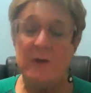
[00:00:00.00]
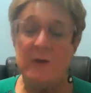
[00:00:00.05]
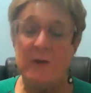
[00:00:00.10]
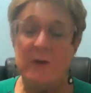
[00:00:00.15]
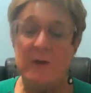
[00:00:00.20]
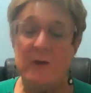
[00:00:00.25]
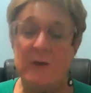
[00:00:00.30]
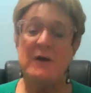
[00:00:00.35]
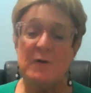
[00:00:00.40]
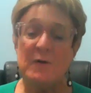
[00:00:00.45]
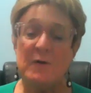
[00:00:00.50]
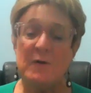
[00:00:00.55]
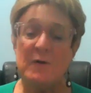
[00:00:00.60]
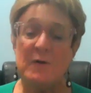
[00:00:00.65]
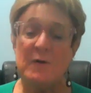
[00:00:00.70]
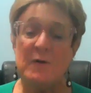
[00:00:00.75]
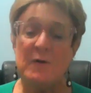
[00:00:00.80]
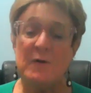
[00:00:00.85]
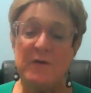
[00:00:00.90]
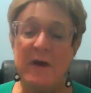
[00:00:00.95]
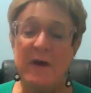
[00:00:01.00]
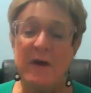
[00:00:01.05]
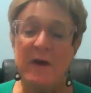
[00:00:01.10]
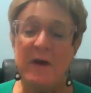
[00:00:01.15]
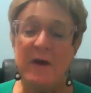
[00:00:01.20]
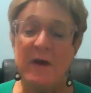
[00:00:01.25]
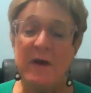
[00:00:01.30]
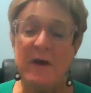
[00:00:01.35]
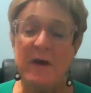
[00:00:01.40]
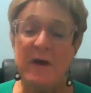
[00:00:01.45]
when I
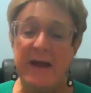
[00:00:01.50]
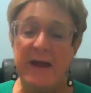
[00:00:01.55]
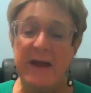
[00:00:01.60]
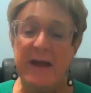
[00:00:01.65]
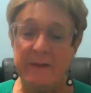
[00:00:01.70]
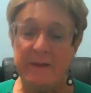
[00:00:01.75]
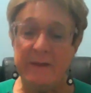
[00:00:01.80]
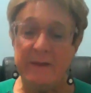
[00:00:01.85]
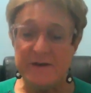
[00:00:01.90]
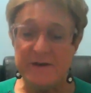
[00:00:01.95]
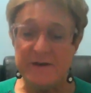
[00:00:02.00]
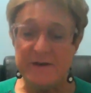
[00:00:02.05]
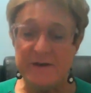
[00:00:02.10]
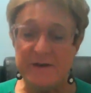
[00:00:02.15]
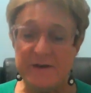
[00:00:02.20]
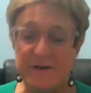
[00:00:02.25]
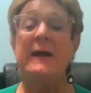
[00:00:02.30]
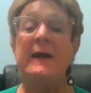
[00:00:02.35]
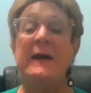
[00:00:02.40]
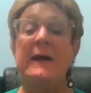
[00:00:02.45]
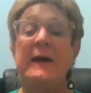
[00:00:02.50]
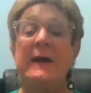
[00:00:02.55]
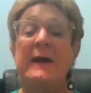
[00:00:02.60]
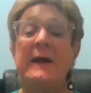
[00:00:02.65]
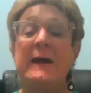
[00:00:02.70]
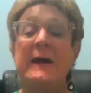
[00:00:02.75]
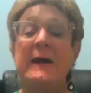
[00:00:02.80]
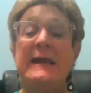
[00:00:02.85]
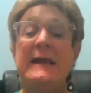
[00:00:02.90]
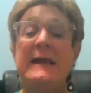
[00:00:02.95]
especially found that my
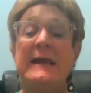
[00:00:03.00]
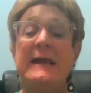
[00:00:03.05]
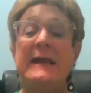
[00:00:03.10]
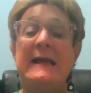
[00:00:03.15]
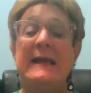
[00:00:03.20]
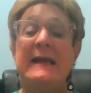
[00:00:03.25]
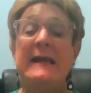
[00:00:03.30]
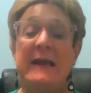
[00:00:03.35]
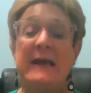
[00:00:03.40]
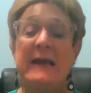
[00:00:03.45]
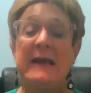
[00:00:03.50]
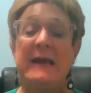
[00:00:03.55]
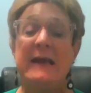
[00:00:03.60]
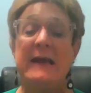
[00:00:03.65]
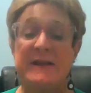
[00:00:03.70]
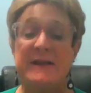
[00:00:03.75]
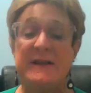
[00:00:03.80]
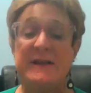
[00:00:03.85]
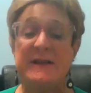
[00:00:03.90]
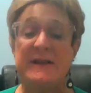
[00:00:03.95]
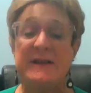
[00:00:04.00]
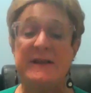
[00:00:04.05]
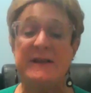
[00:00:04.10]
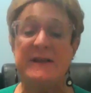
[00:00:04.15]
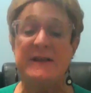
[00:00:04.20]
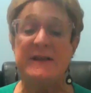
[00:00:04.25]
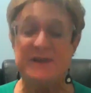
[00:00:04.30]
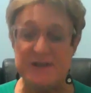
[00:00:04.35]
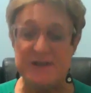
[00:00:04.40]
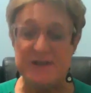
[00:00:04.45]
sense
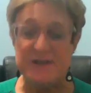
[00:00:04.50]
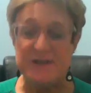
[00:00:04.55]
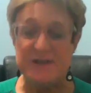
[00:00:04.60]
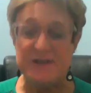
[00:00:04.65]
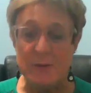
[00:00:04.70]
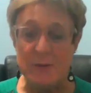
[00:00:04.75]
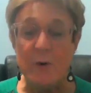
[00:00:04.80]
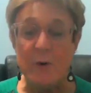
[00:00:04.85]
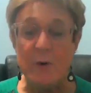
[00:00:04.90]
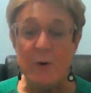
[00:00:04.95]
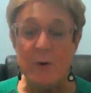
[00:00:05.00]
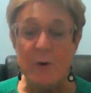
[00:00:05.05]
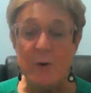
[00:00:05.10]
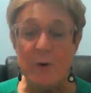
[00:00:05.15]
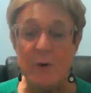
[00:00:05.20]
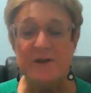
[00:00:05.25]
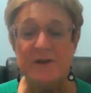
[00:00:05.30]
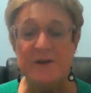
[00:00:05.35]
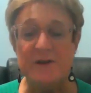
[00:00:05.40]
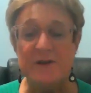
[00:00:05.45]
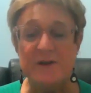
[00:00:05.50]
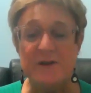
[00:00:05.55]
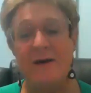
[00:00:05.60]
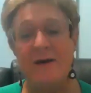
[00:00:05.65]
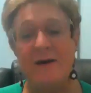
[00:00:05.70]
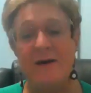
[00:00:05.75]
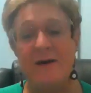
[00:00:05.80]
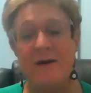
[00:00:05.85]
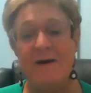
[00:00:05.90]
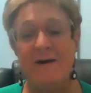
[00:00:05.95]
of
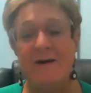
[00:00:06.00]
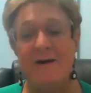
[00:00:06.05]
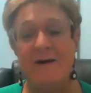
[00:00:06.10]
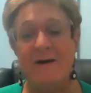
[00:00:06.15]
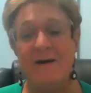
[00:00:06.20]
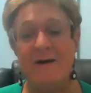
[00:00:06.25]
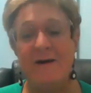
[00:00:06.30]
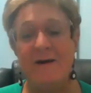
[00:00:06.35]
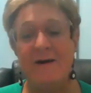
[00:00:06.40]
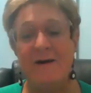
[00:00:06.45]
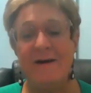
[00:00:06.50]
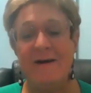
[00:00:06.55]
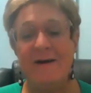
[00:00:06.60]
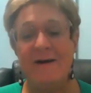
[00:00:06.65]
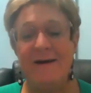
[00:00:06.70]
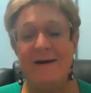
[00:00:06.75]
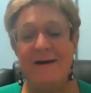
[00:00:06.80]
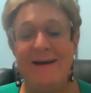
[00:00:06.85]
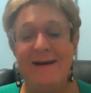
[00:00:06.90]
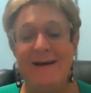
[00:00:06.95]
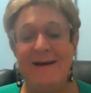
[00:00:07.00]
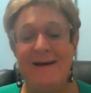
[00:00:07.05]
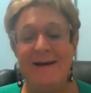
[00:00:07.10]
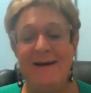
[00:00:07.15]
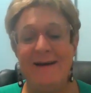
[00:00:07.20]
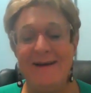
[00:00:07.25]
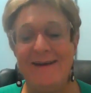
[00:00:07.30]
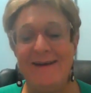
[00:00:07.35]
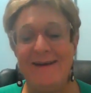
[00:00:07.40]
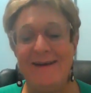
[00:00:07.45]
feeling
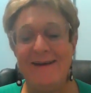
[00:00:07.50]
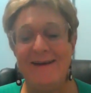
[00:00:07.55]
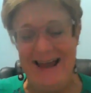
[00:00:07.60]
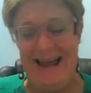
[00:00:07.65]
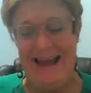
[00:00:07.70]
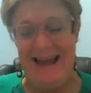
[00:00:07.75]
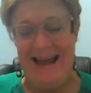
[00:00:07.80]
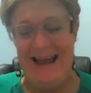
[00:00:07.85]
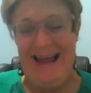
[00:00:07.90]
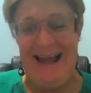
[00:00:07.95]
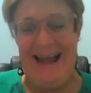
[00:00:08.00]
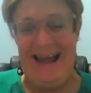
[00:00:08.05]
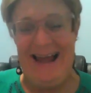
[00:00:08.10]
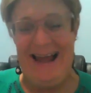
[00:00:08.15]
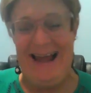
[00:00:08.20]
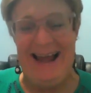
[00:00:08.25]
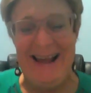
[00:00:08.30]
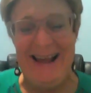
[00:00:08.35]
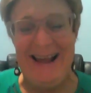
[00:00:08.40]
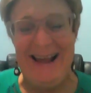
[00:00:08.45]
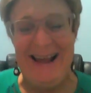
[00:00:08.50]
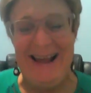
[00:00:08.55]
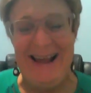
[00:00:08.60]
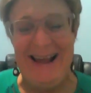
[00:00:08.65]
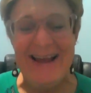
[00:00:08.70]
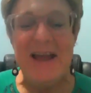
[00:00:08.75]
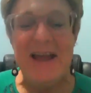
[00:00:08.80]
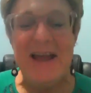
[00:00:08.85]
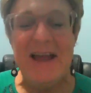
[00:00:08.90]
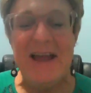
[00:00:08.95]
was changing
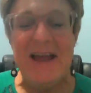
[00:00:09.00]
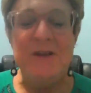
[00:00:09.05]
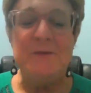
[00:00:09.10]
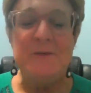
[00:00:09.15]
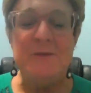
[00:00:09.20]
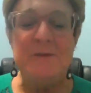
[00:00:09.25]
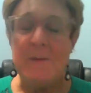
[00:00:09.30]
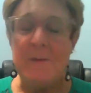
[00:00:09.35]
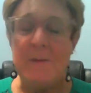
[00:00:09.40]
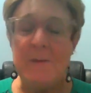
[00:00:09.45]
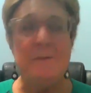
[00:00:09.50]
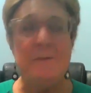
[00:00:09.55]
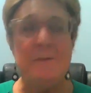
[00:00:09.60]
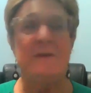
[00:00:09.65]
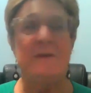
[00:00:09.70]
and that